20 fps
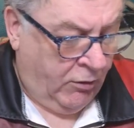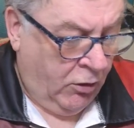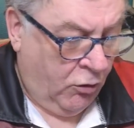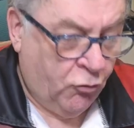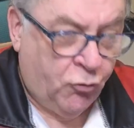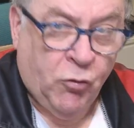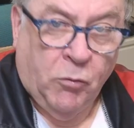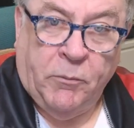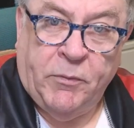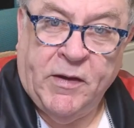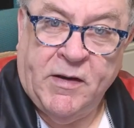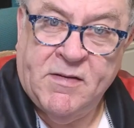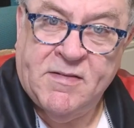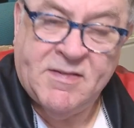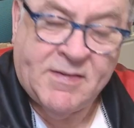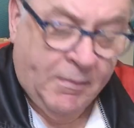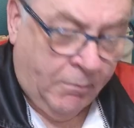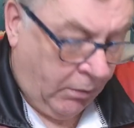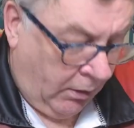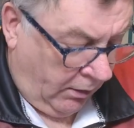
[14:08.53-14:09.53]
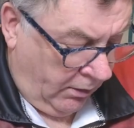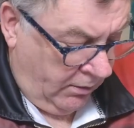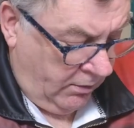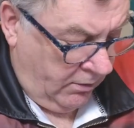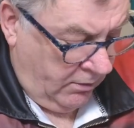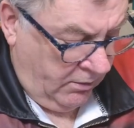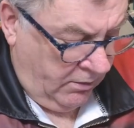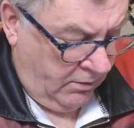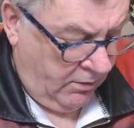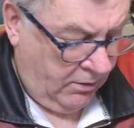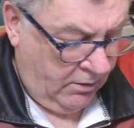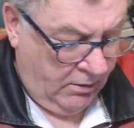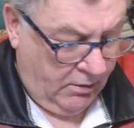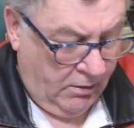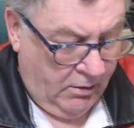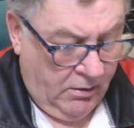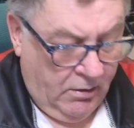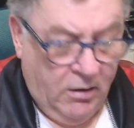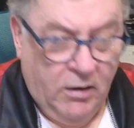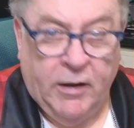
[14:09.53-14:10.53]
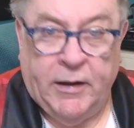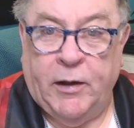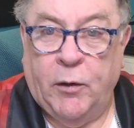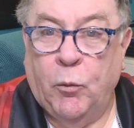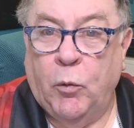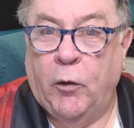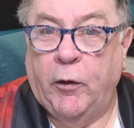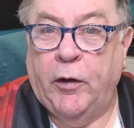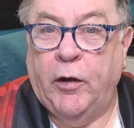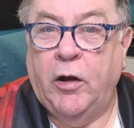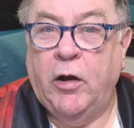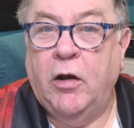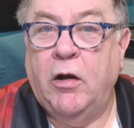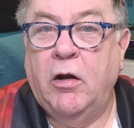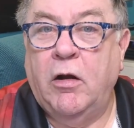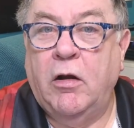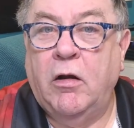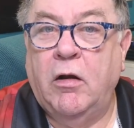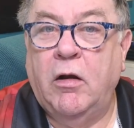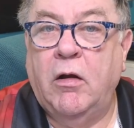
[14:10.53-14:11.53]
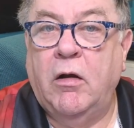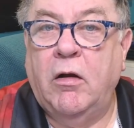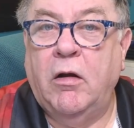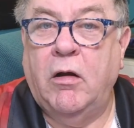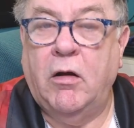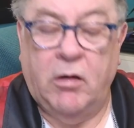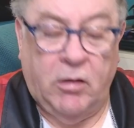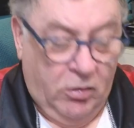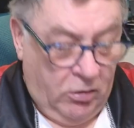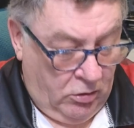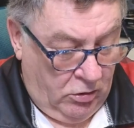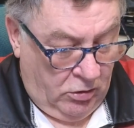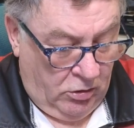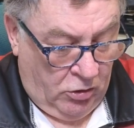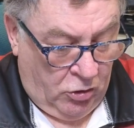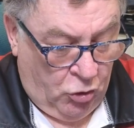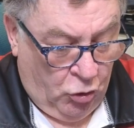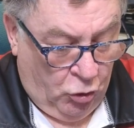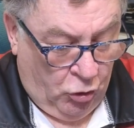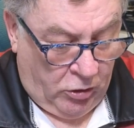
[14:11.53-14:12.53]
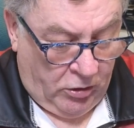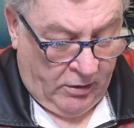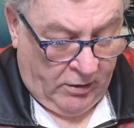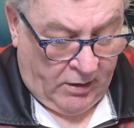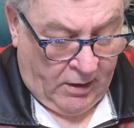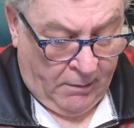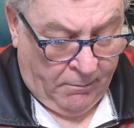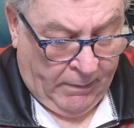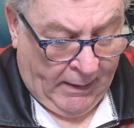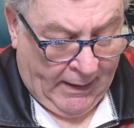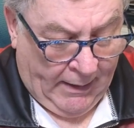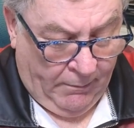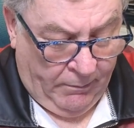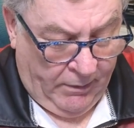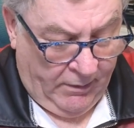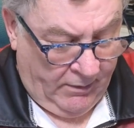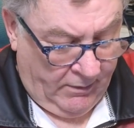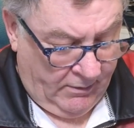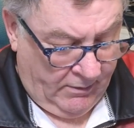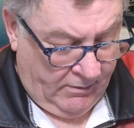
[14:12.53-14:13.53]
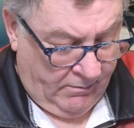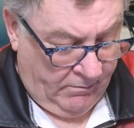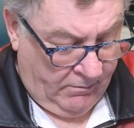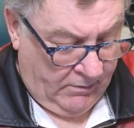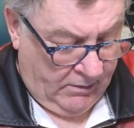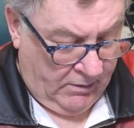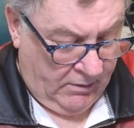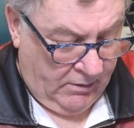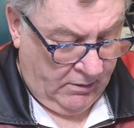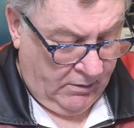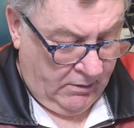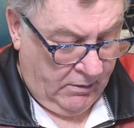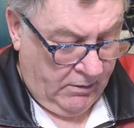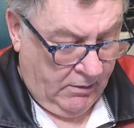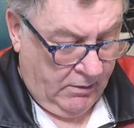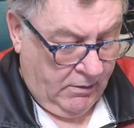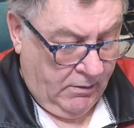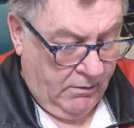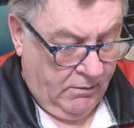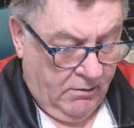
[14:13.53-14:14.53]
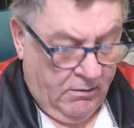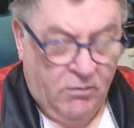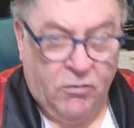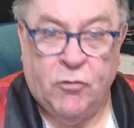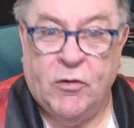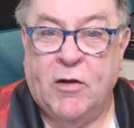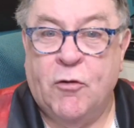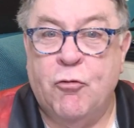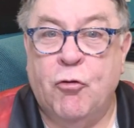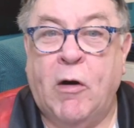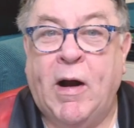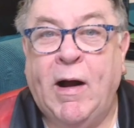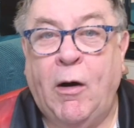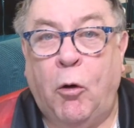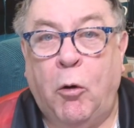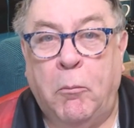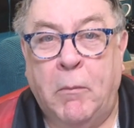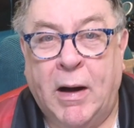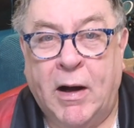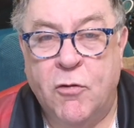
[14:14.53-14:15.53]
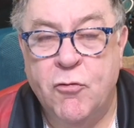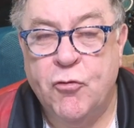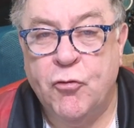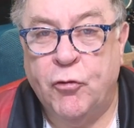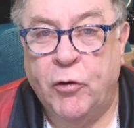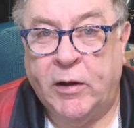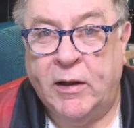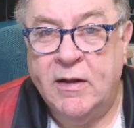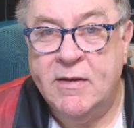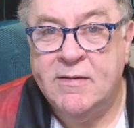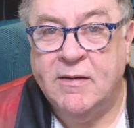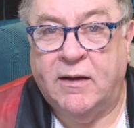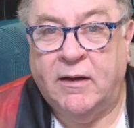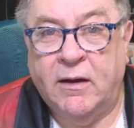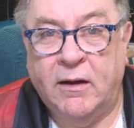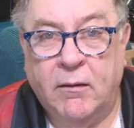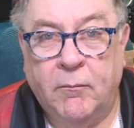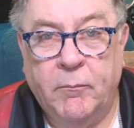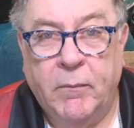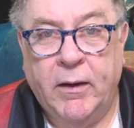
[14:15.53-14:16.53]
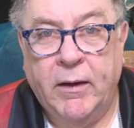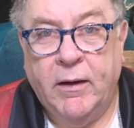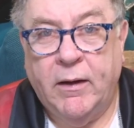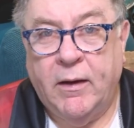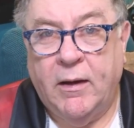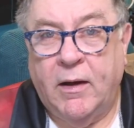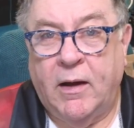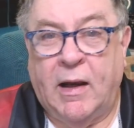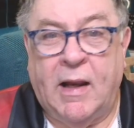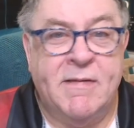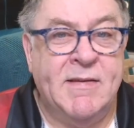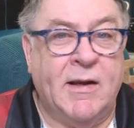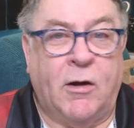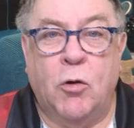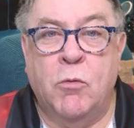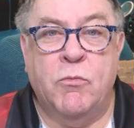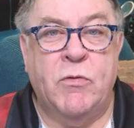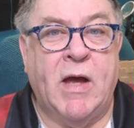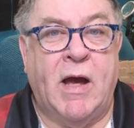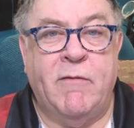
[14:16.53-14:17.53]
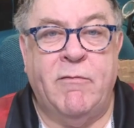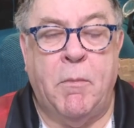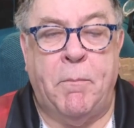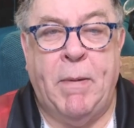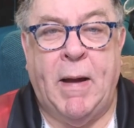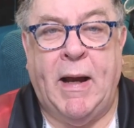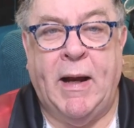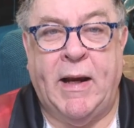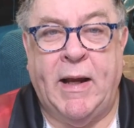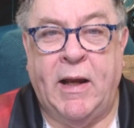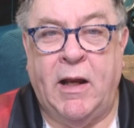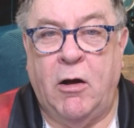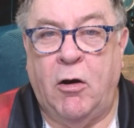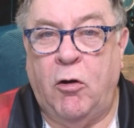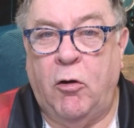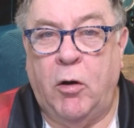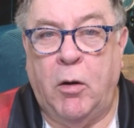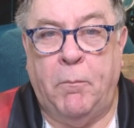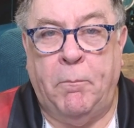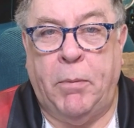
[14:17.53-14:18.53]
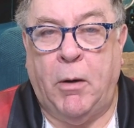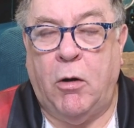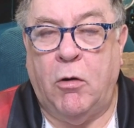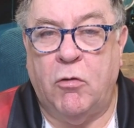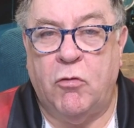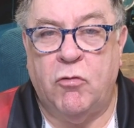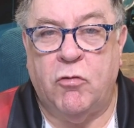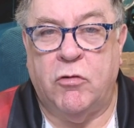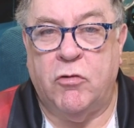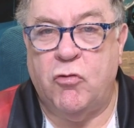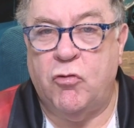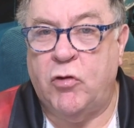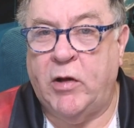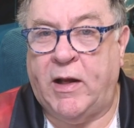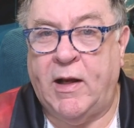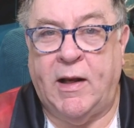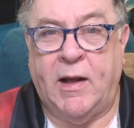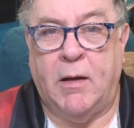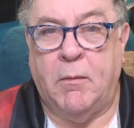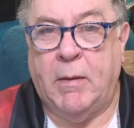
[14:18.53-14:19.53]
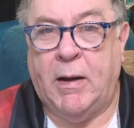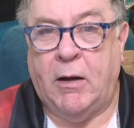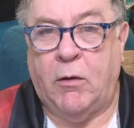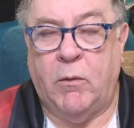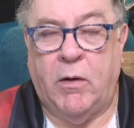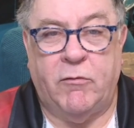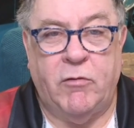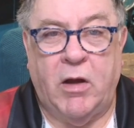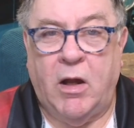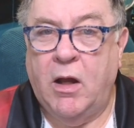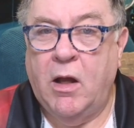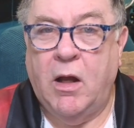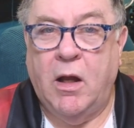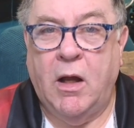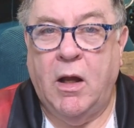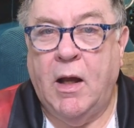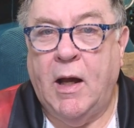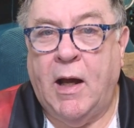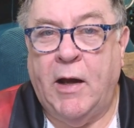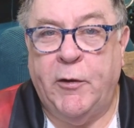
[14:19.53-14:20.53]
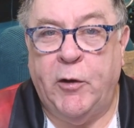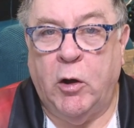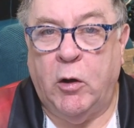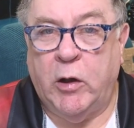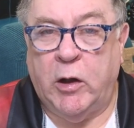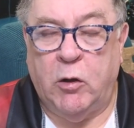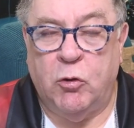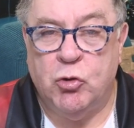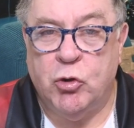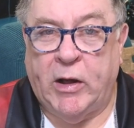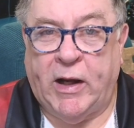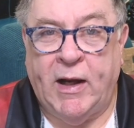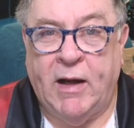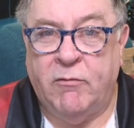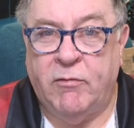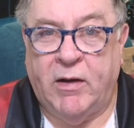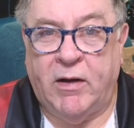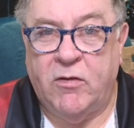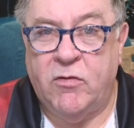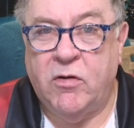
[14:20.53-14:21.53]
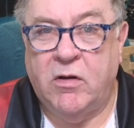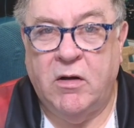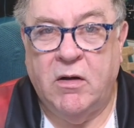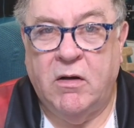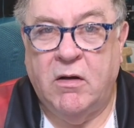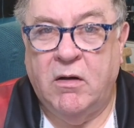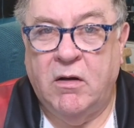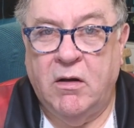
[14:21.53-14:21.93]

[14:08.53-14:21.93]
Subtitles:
got something similar and you want to cook a kebab, because that's right up my street. Unless it comes out of a packet or a box and stick it in the microwave, I don't usually have it.